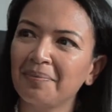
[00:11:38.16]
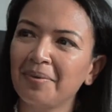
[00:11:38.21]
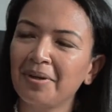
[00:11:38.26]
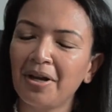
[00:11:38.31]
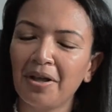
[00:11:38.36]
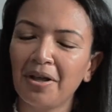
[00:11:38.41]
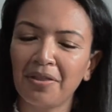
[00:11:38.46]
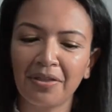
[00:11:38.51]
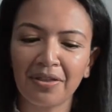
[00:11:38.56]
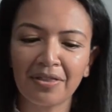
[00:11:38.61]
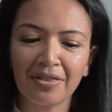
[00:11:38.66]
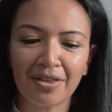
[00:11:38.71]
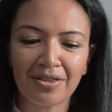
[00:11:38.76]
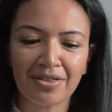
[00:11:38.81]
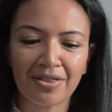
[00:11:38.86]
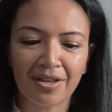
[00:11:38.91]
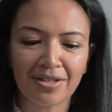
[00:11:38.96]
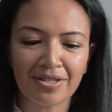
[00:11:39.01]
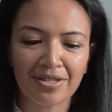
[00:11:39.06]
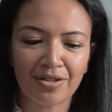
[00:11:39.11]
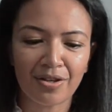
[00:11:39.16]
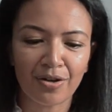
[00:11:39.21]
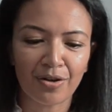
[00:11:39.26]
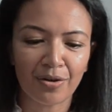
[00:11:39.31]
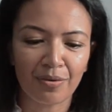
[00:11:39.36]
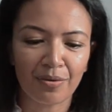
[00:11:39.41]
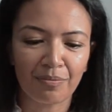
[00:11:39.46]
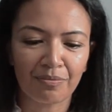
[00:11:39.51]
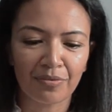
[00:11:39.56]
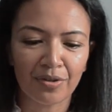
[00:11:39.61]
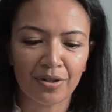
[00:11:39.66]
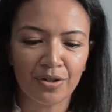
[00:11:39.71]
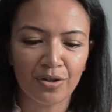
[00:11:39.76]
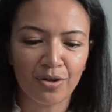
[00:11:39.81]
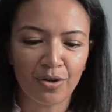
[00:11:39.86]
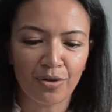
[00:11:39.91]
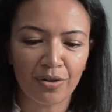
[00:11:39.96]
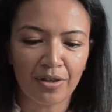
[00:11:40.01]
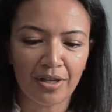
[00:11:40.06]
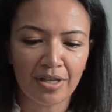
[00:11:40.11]
and I think that that's
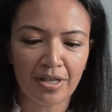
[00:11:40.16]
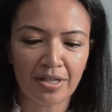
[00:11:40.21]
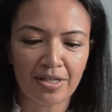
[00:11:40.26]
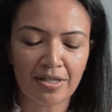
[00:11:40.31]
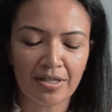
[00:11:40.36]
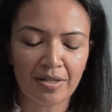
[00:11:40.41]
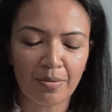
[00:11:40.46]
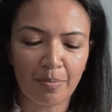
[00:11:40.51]
it's the